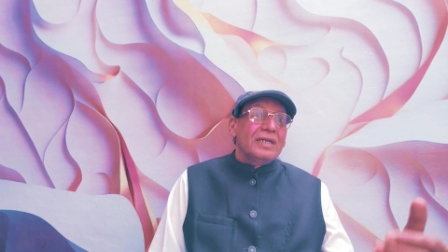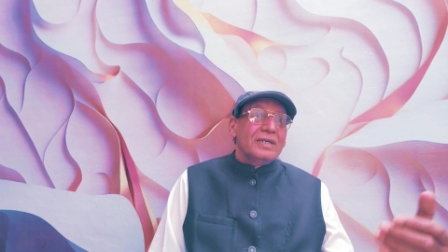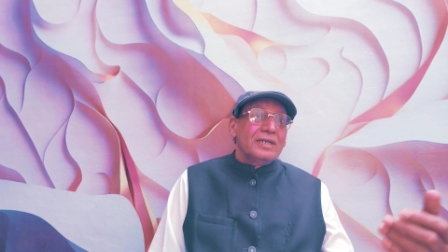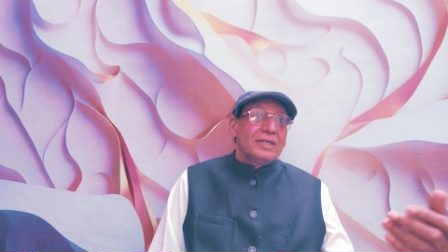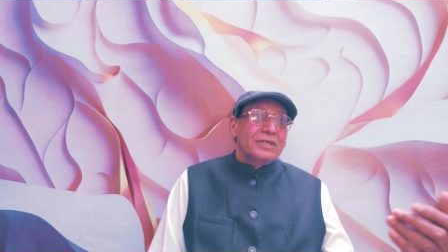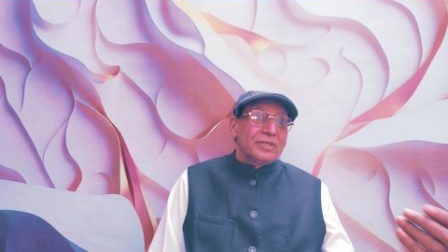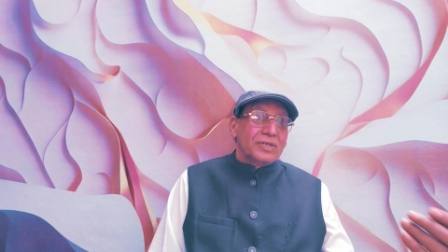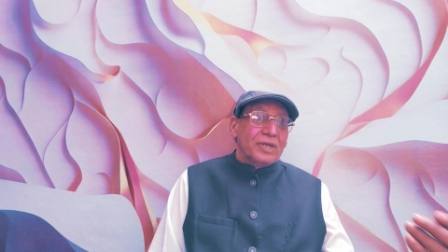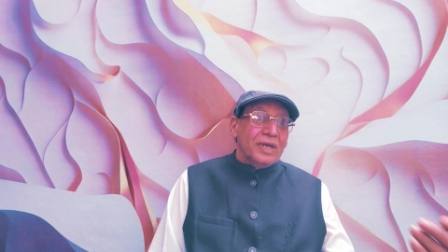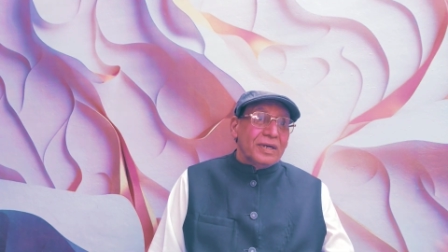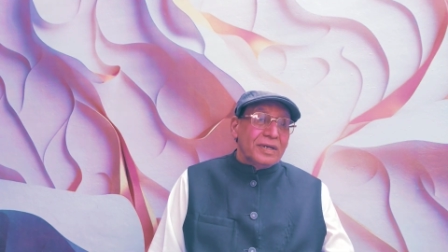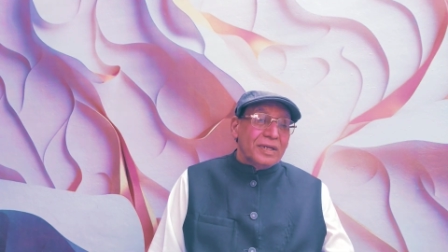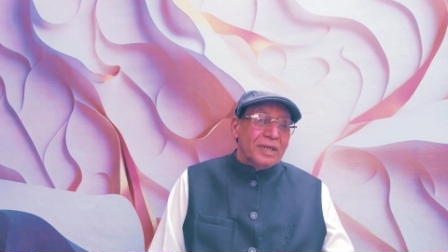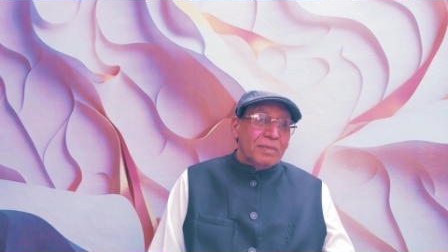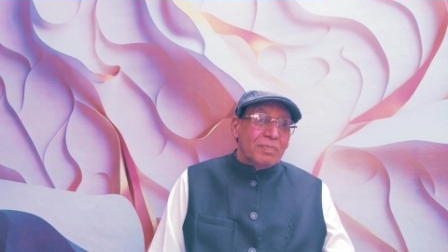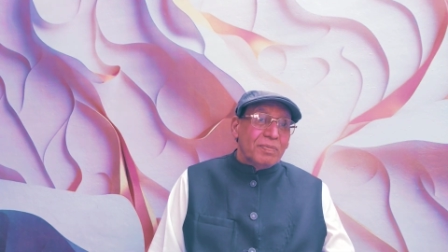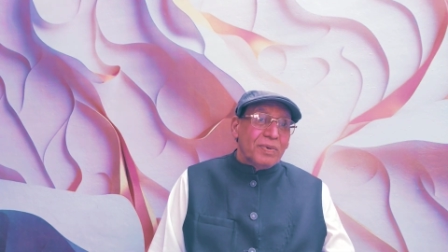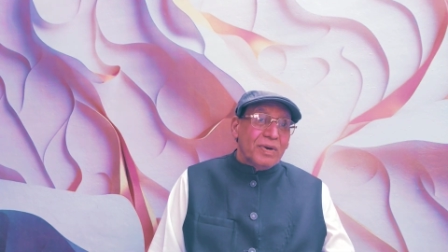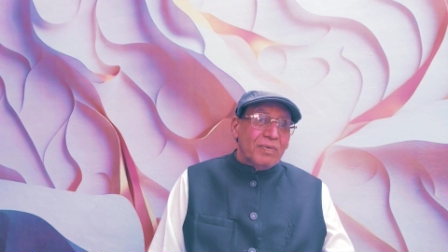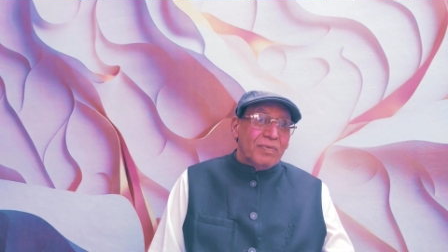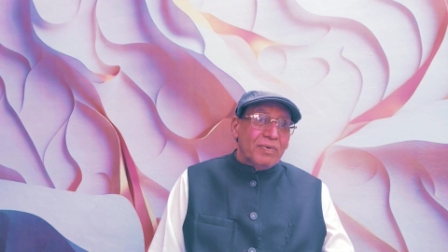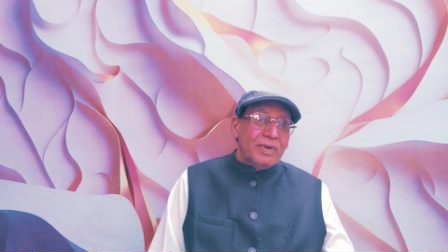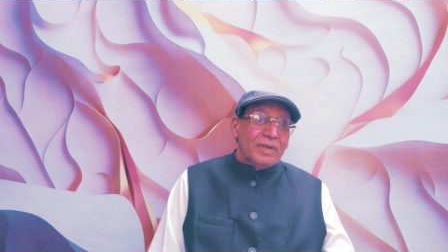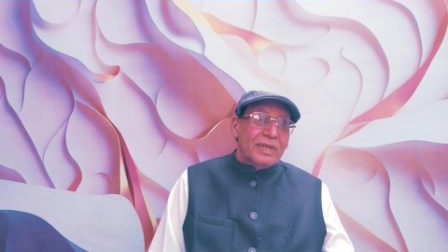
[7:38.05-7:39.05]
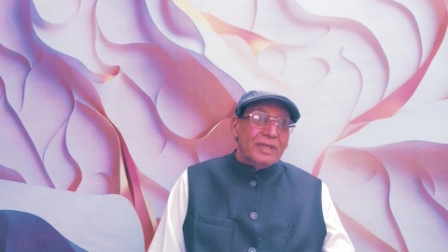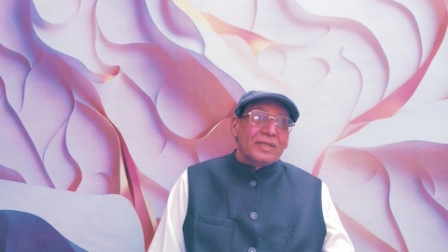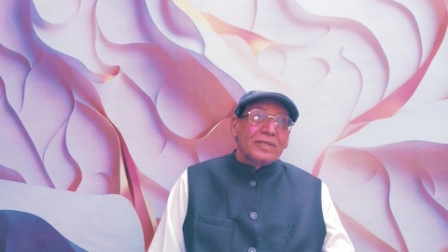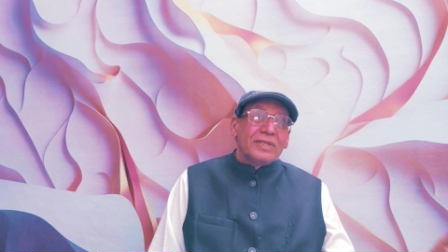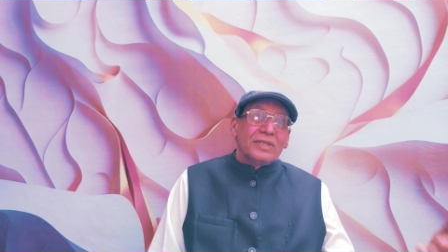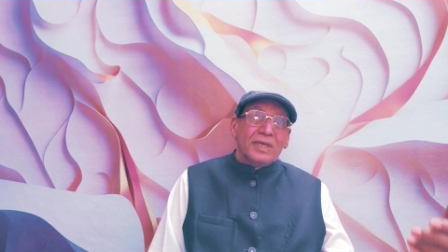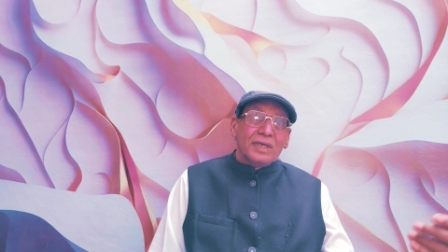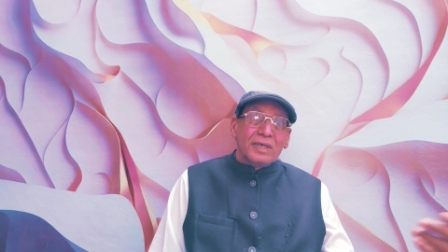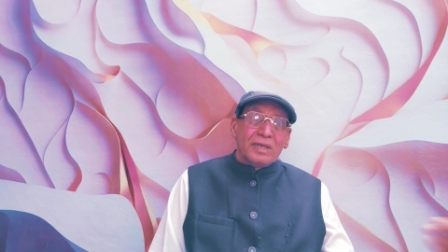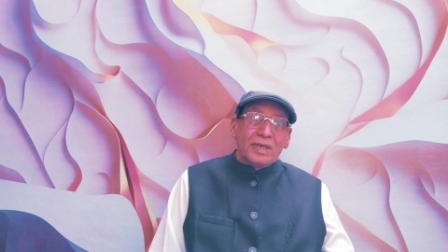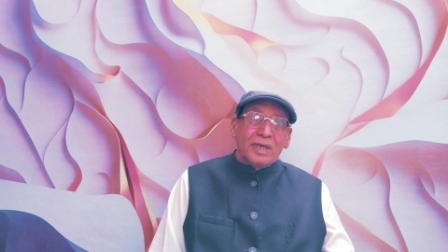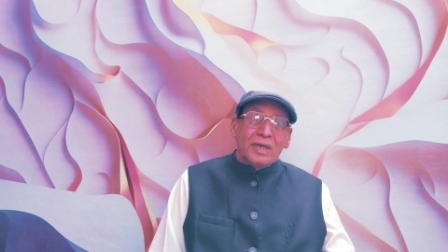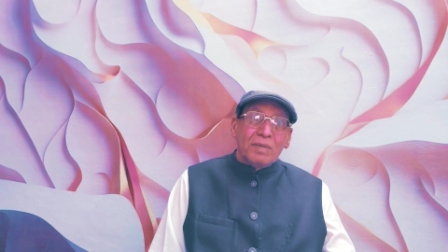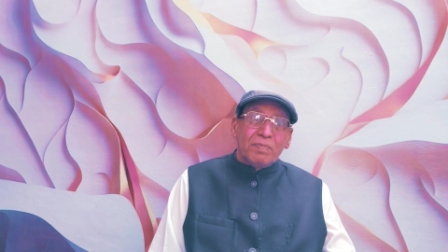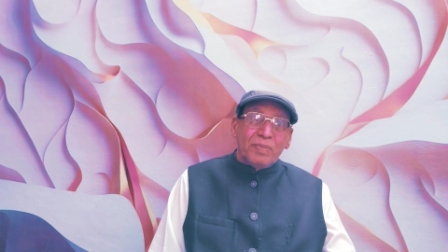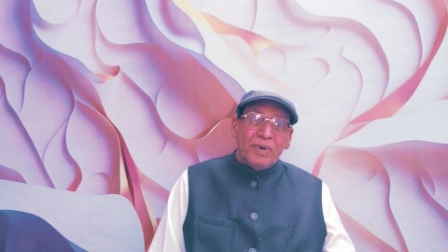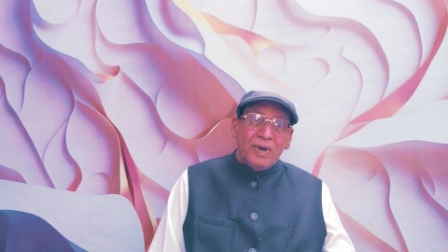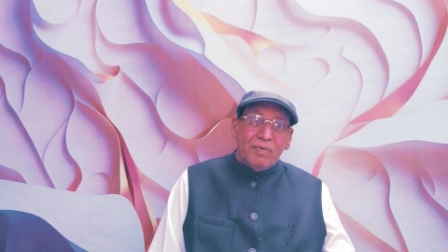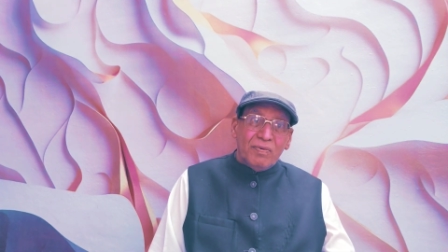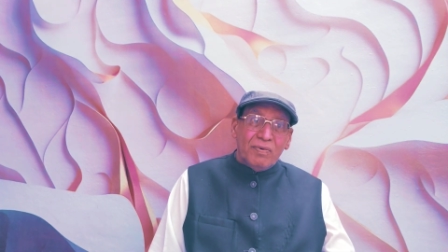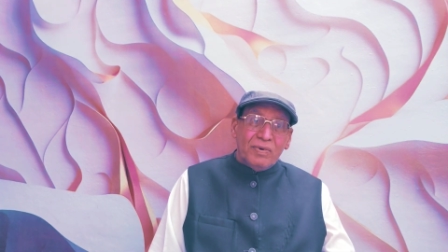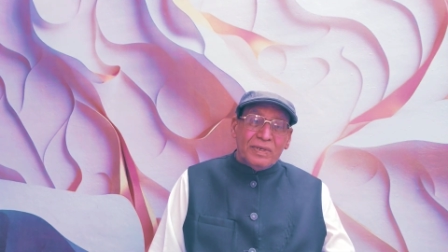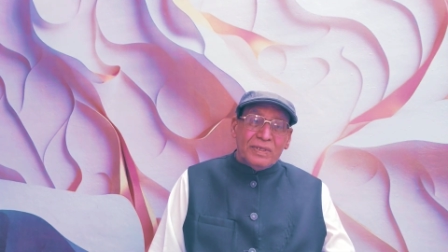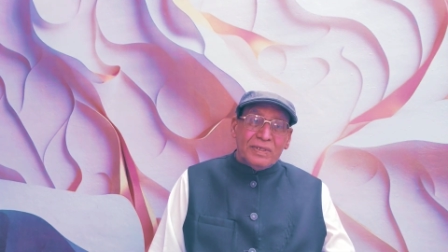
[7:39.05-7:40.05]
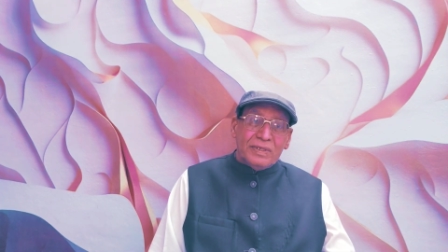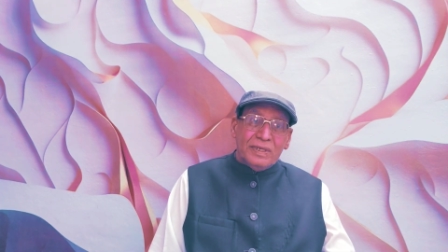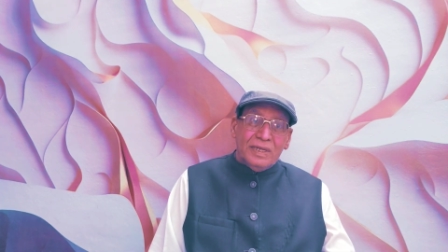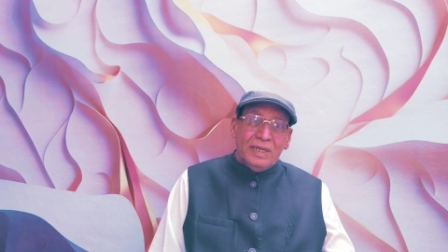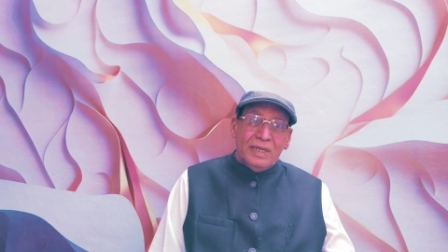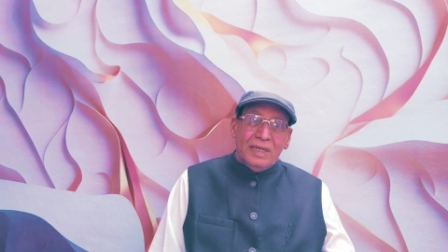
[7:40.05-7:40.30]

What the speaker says: deciding power, thinking powers.